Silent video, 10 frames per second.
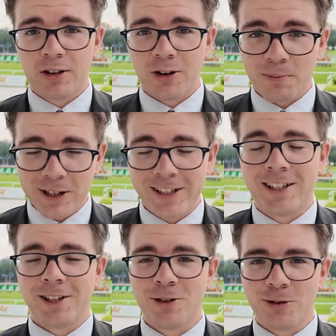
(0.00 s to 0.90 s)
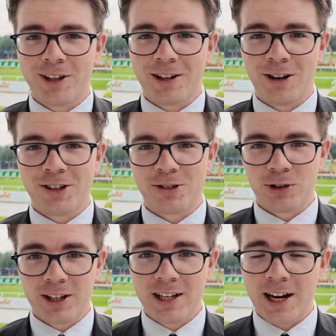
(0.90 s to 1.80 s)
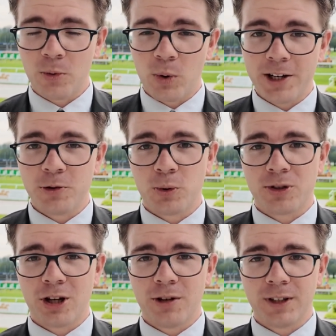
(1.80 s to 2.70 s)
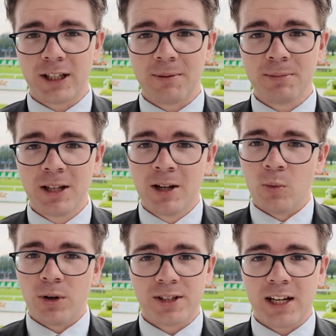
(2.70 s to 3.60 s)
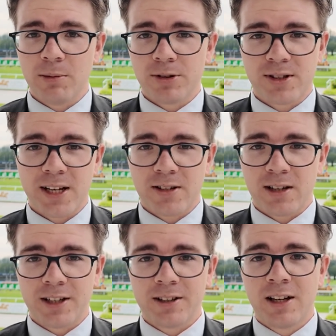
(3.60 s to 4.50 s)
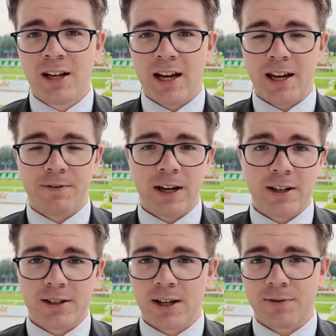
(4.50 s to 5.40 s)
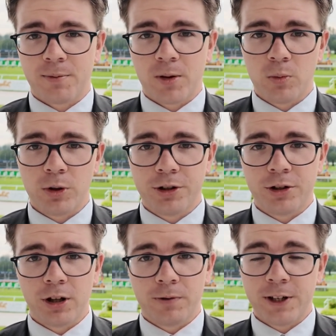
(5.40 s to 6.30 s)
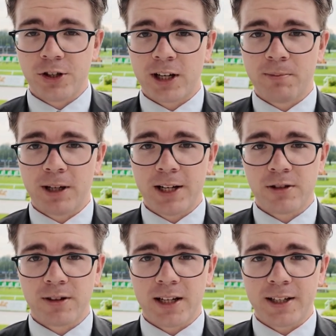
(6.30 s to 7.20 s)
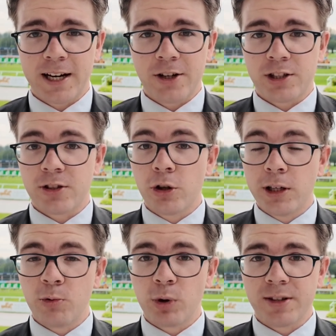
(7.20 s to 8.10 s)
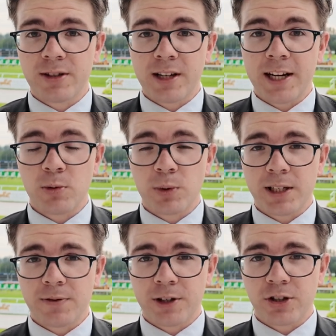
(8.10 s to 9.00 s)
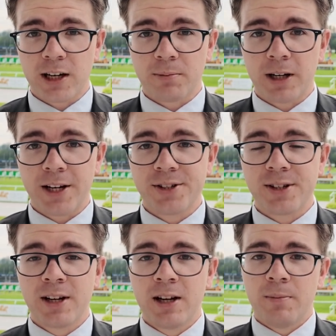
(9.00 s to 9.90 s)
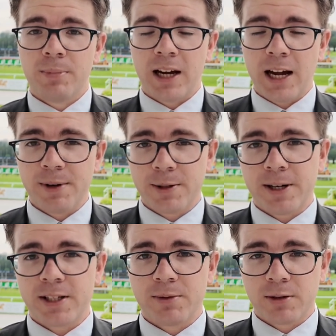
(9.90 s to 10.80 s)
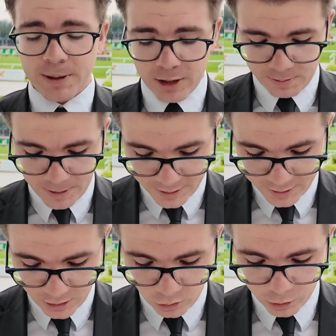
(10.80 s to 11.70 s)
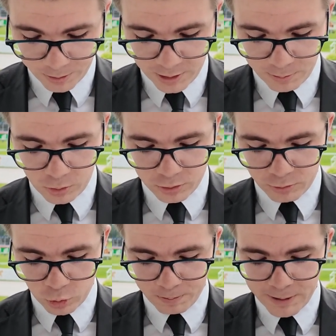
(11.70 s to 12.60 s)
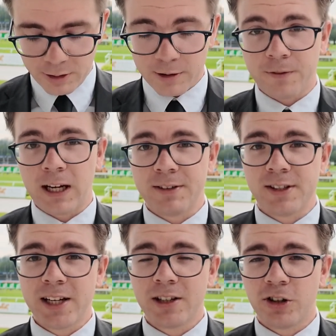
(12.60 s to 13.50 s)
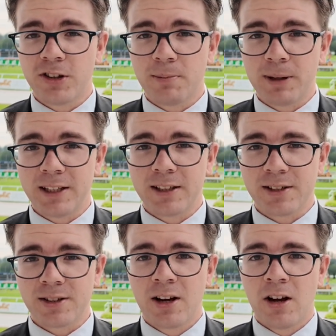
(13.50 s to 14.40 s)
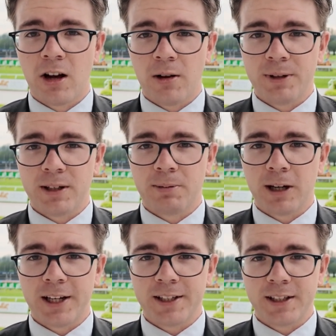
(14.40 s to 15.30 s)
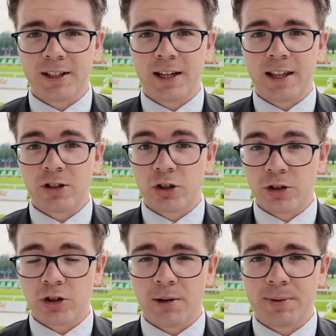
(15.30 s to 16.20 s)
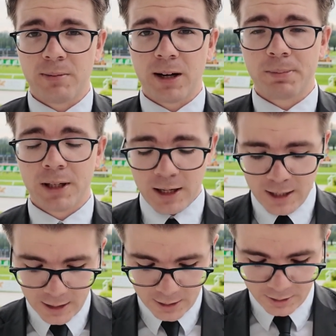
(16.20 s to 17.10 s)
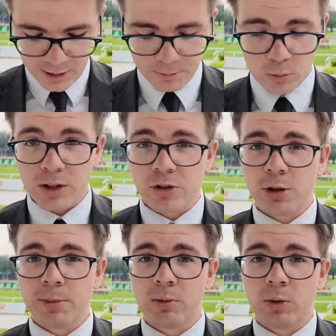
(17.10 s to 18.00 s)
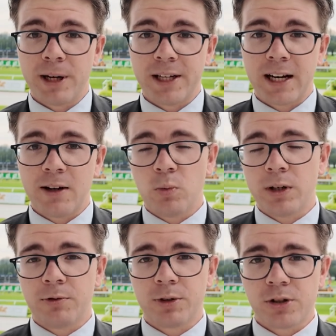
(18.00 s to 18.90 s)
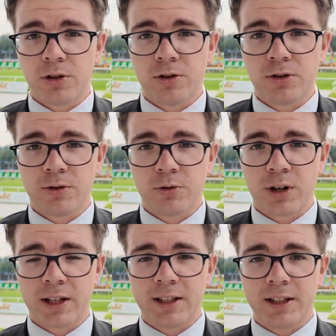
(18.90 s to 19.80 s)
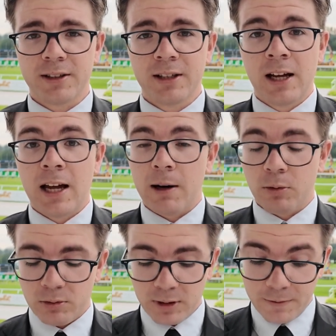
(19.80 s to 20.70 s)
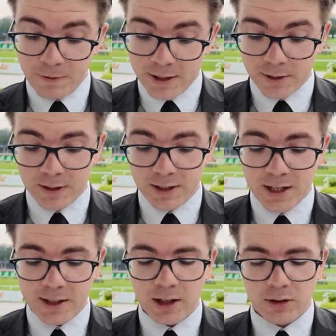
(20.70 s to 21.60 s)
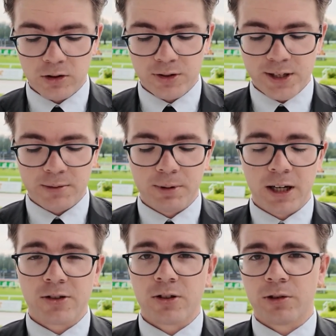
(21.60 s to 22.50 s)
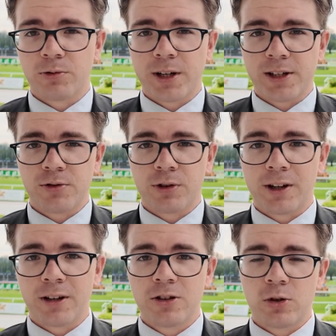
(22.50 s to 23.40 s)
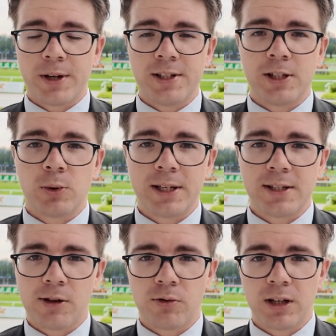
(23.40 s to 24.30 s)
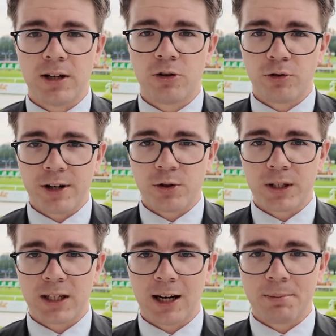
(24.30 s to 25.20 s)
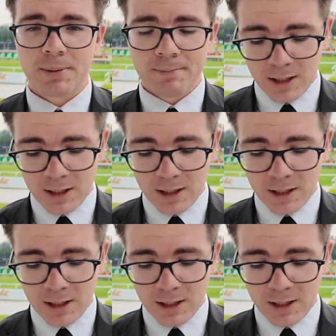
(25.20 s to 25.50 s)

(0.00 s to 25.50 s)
Completely ignored that last run, had a wide draw to overcome, wasn't able to settle in, and had it tough from the word go. Finished unplaced on that occasion. His only run to date where he's finished unplaced, but I am expecting him to bounce back here. Nutman aboard, drawn barrier 5, and take note the blinkers are being applied here, and that should sharpen him up. And I think number 1, Duma, will make a winning return to the track here and will effectively take out the New Zealand Bloodstock Ready to Run 2023 Graduate Cup.